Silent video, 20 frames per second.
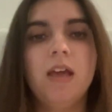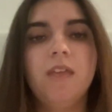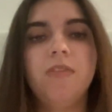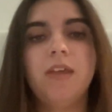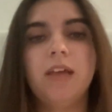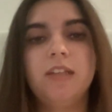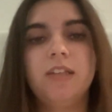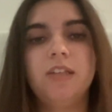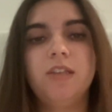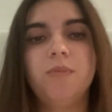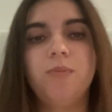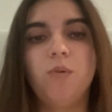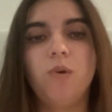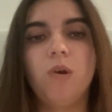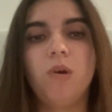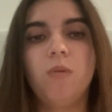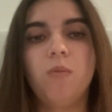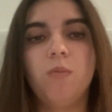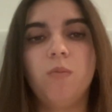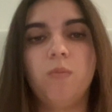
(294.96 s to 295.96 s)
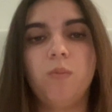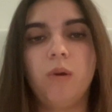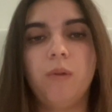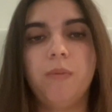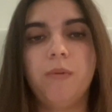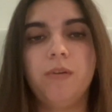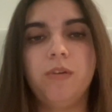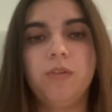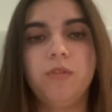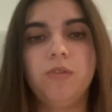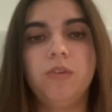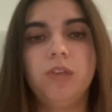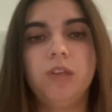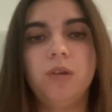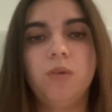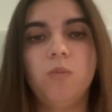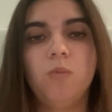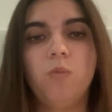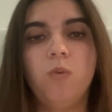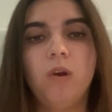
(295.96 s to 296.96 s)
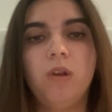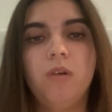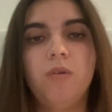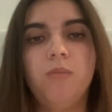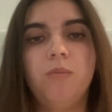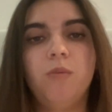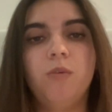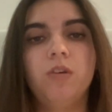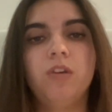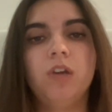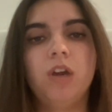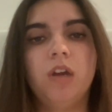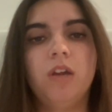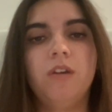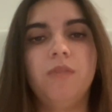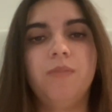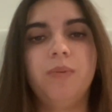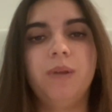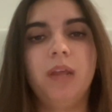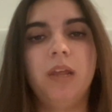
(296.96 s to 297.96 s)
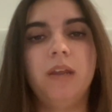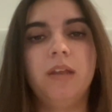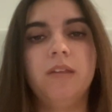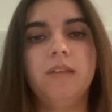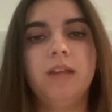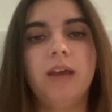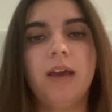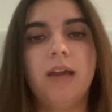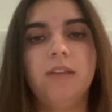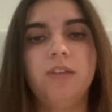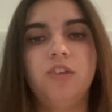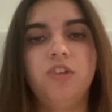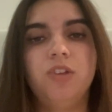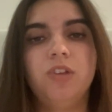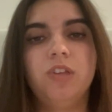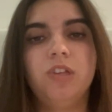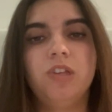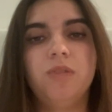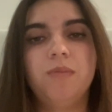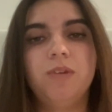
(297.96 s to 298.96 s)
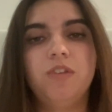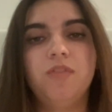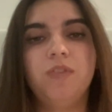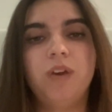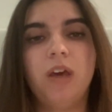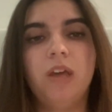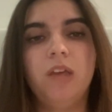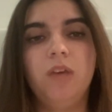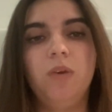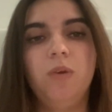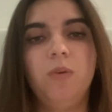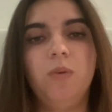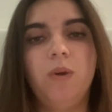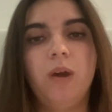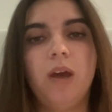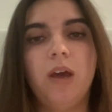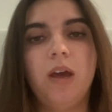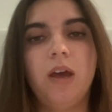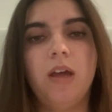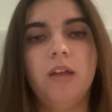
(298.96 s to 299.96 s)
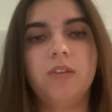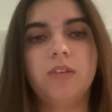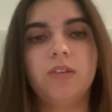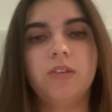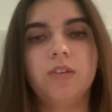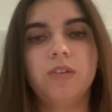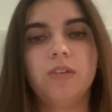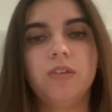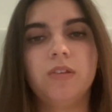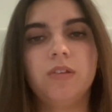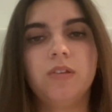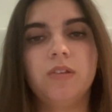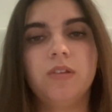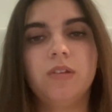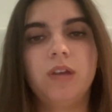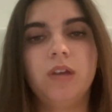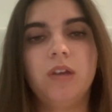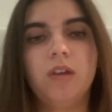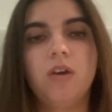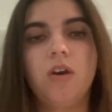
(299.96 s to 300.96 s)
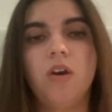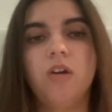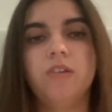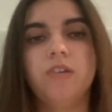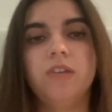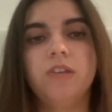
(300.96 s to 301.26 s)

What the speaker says: That's the point where producing one more ton of bananas adds just as much value as it costs